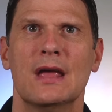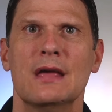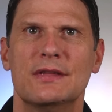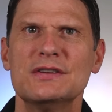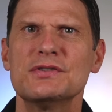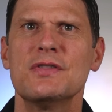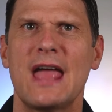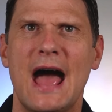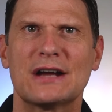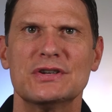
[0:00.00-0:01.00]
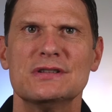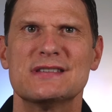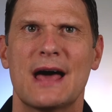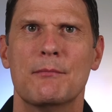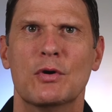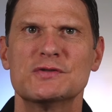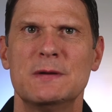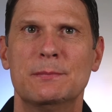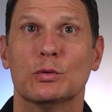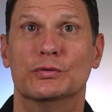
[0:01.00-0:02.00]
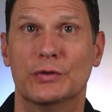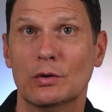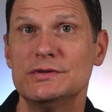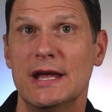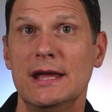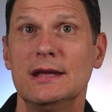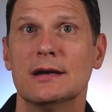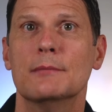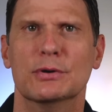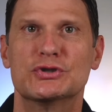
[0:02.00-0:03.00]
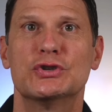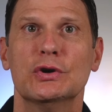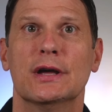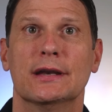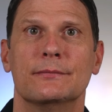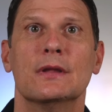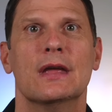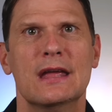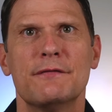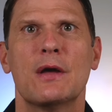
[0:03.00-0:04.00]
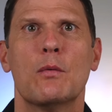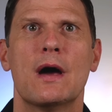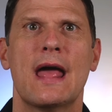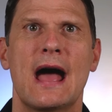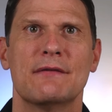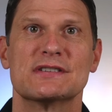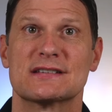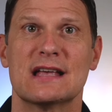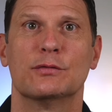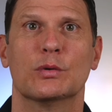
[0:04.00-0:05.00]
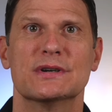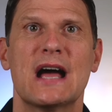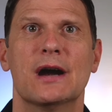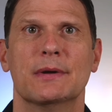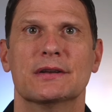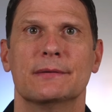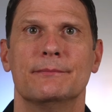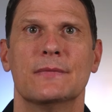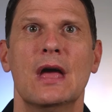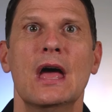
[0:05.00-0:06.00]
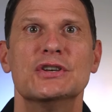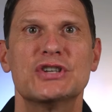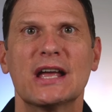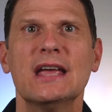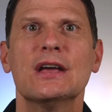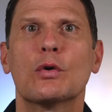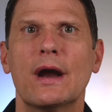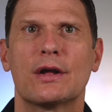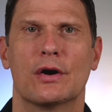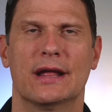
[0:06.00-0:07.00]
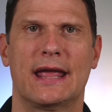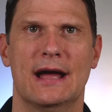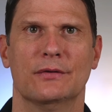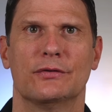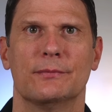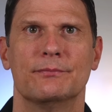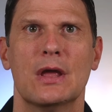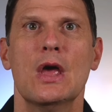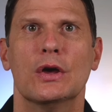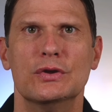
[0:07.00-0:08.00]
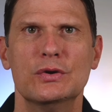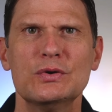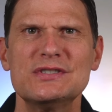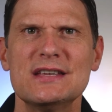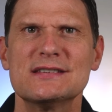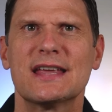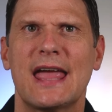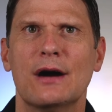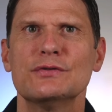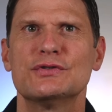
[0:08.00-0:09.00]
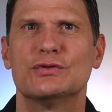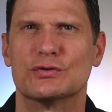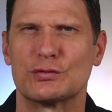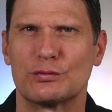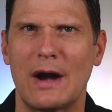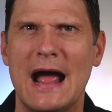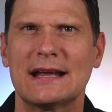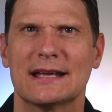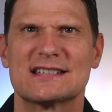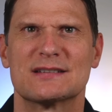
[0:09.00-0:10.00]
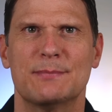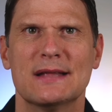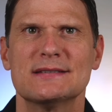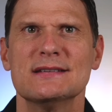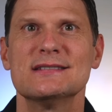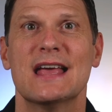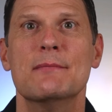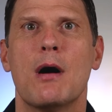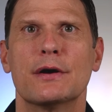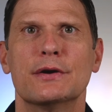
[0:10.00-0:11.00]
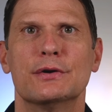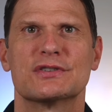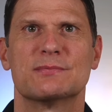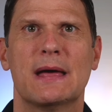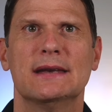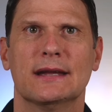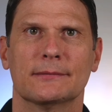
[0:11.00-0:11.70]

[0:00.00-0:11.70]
These are the actions that most people don't take, but should, if they want to have a successful retirement. Checking and credit card accounts. Use these accounts to track expenses and monitor spending.